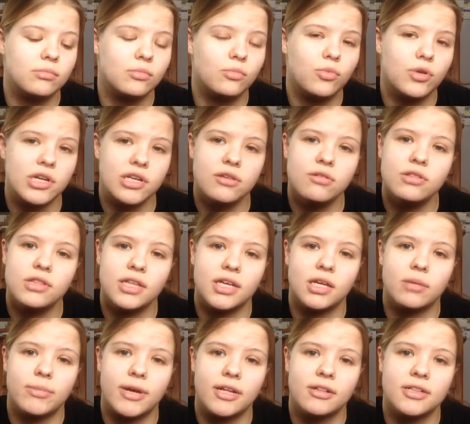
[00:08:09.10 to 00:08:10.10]
what do you think
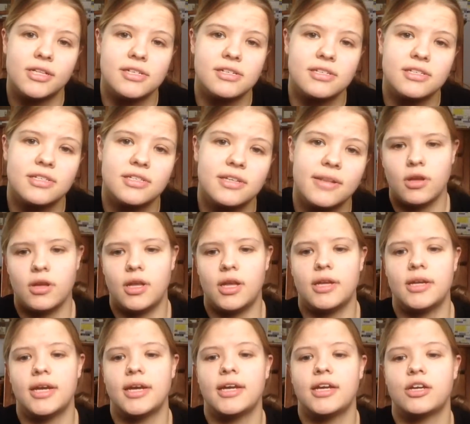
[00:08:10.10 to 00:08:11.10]
about this?
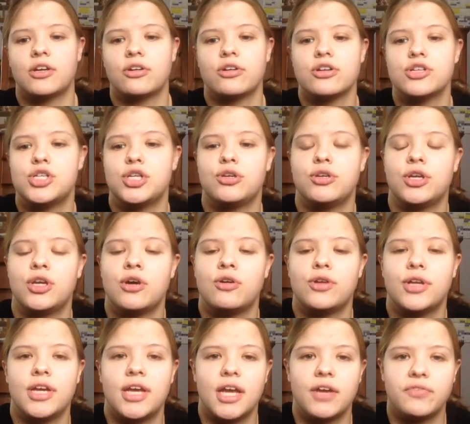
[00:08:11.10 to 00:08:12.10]
And I encourage you to go
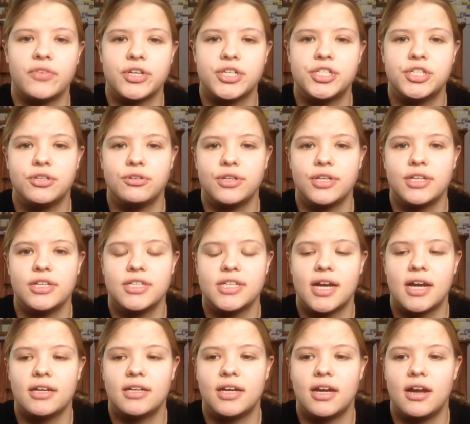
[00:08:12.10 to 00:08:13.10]
to
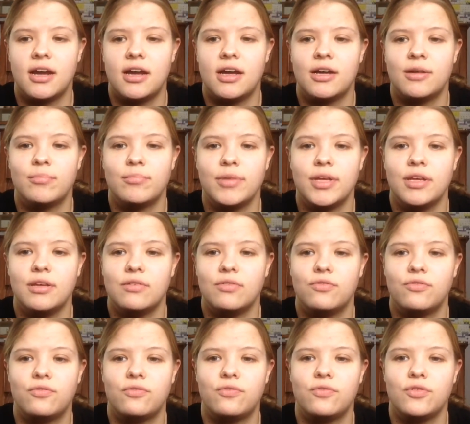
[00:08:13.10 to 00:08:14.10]
everystudent.com if
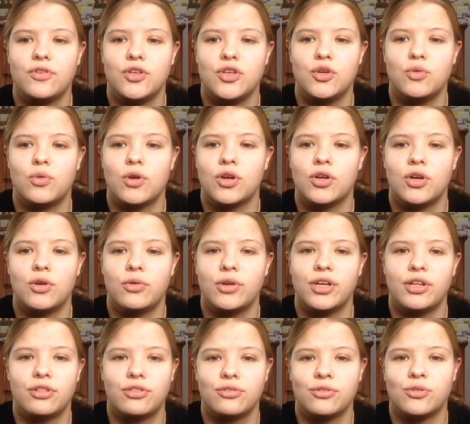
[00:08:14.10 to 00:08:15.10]
you are
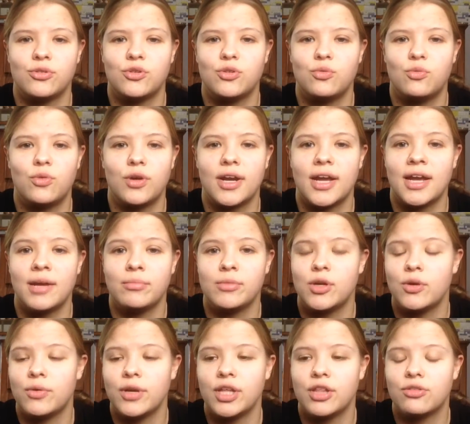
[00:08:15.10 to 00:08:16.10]
going through what I'm
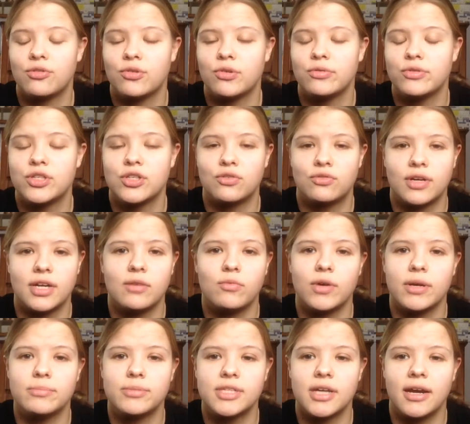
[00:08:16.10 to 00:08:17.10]
going through. It's a great
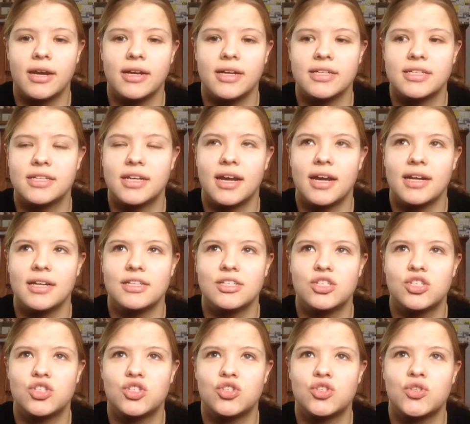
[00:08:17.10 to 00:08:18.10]
website. It's got
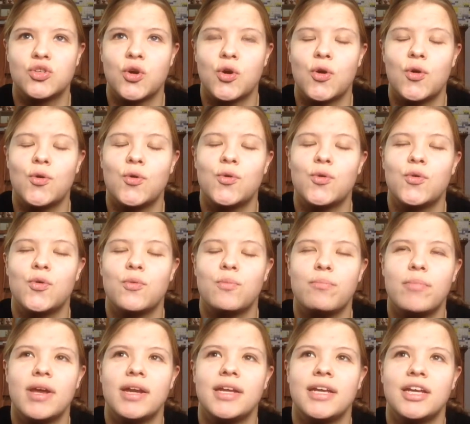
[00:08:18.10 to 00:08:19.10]
so
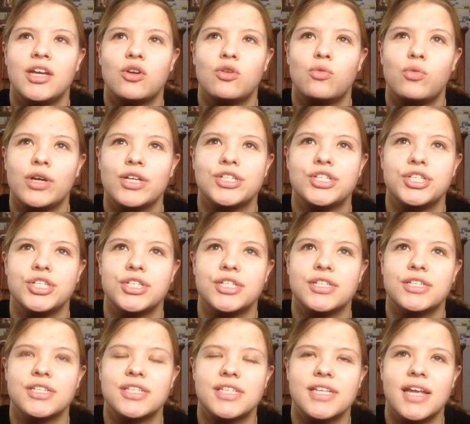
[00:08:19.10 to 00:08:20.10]
many
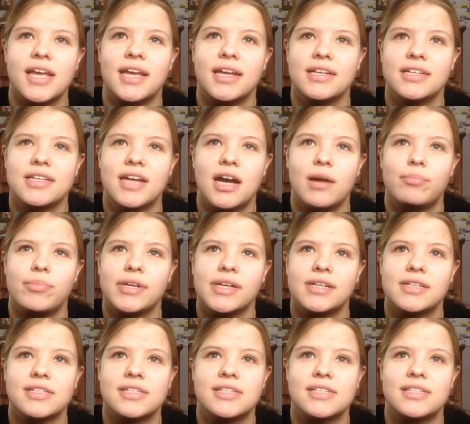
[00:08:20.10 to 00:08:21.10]
questions and
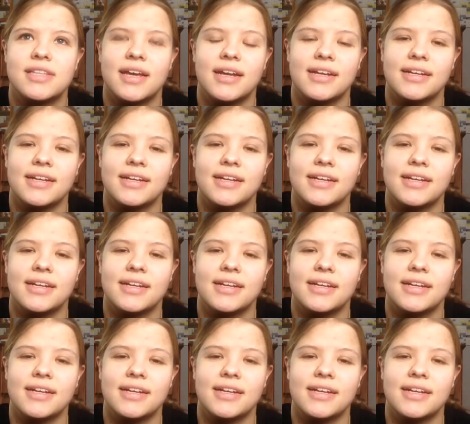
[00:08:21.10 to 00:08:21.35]
topics that